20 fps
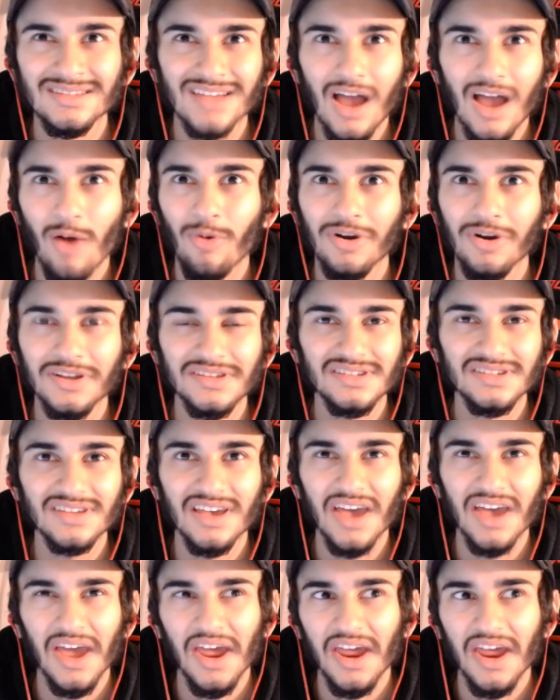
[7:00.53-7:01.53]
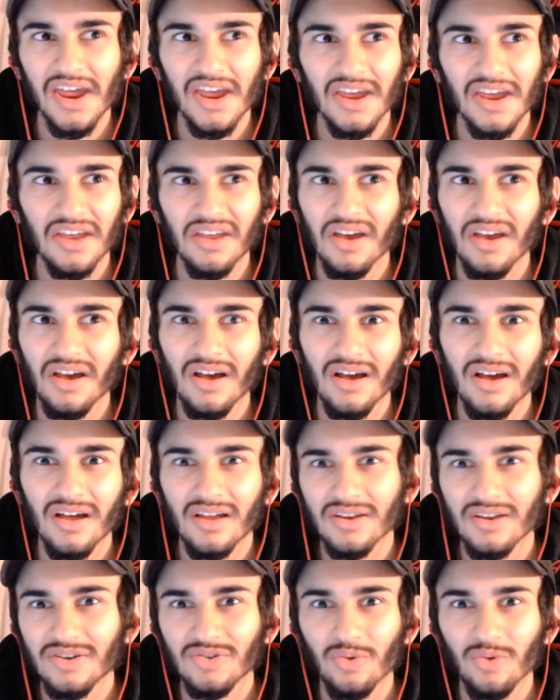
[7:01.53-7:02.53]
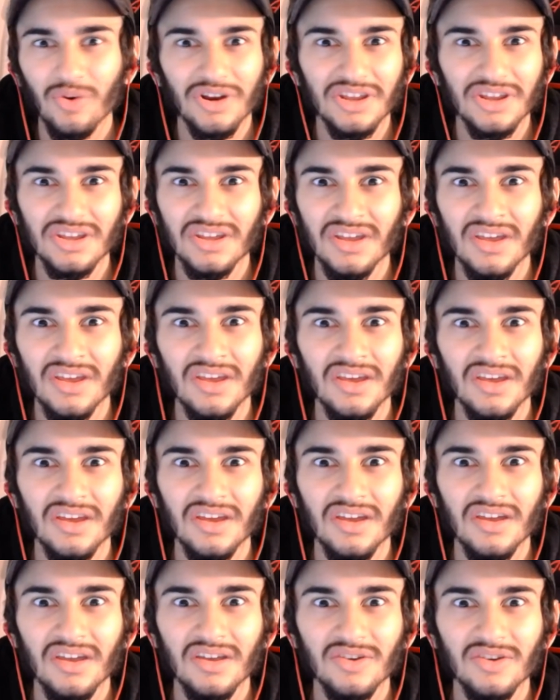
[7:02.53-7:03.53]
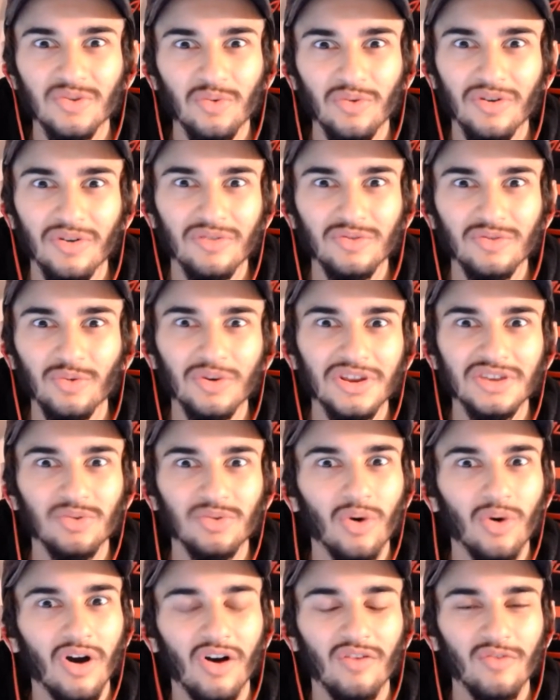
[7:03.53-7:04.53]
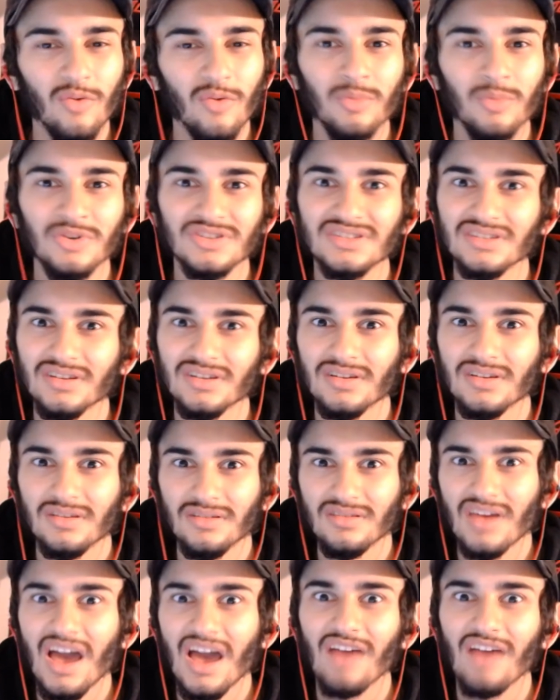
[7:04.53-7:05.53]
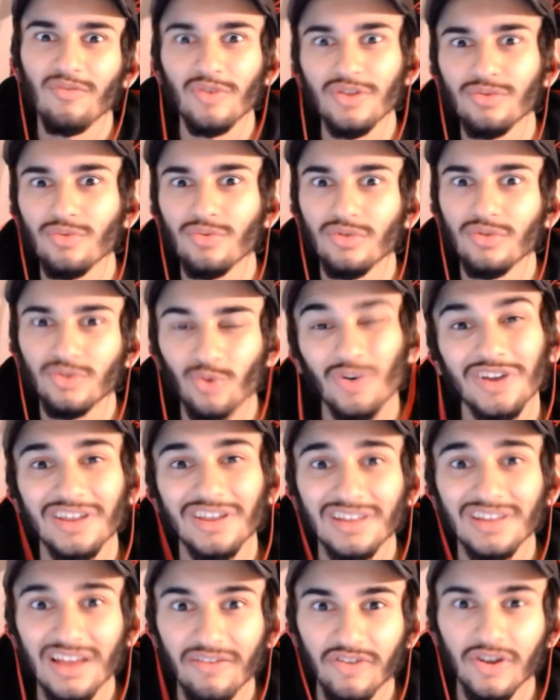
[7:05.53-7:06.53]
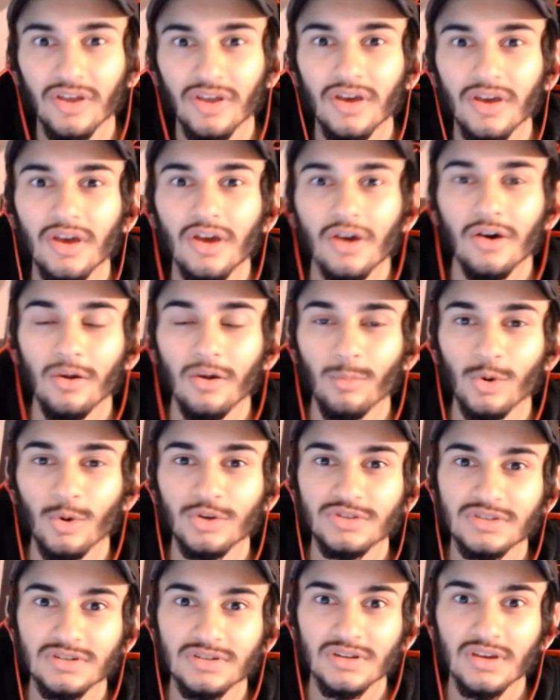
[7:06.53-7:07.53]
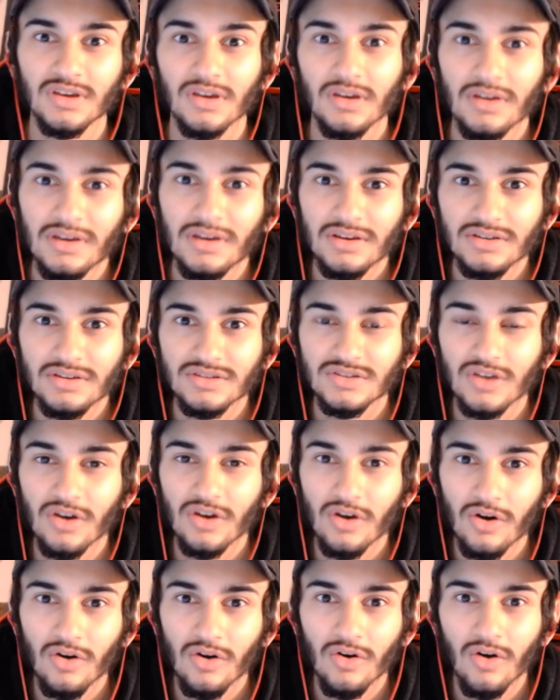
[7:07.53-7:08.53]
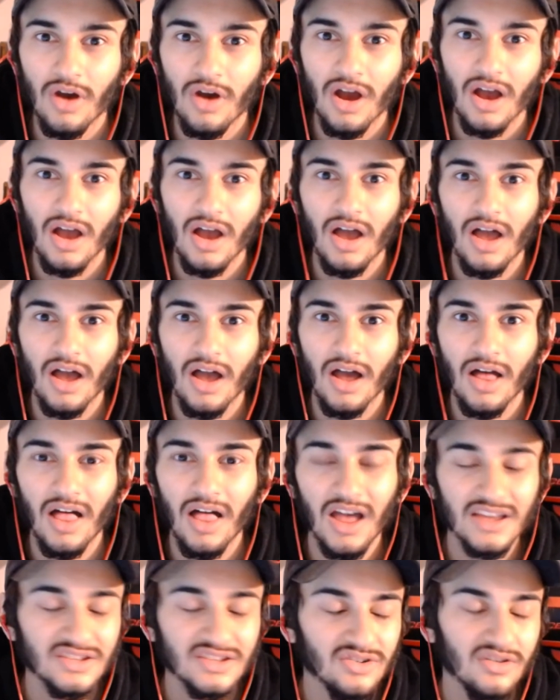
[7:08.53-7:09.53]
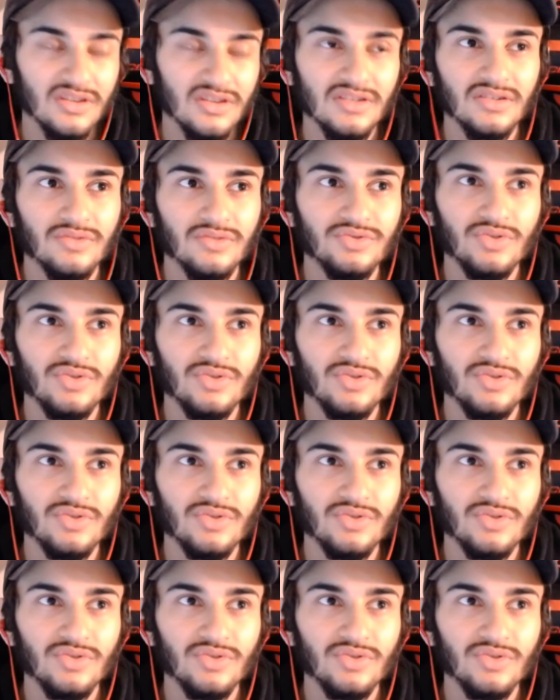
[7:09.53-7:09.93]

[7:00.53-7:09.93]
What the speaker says: I want to say 2012, almost halfway through 2011, almost. So I started